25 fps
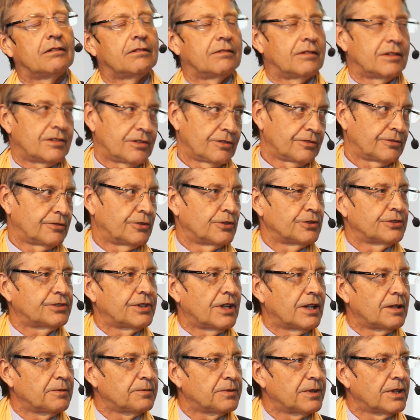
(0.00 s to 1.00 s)
which of
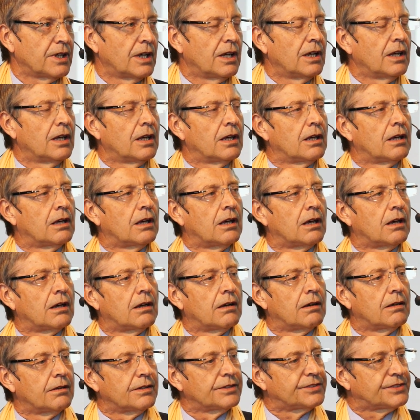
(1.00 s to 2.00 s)
course helps,
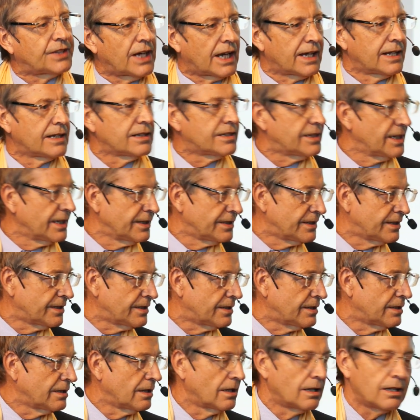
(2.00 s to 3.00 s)
uh,
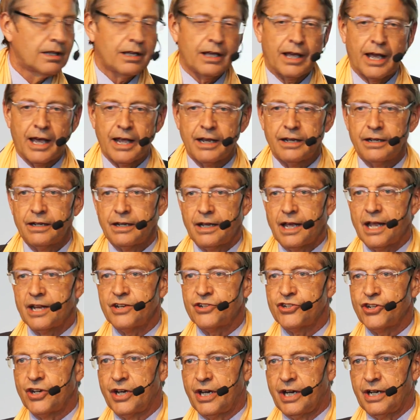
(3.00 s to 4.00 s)
scientists and
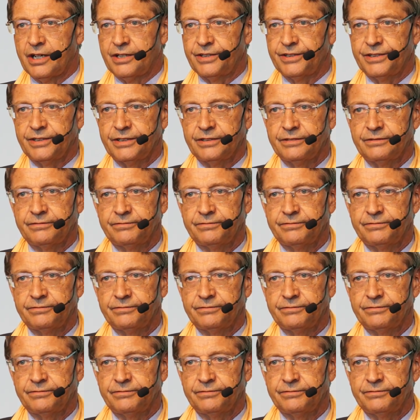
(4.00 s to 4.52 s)
engineers.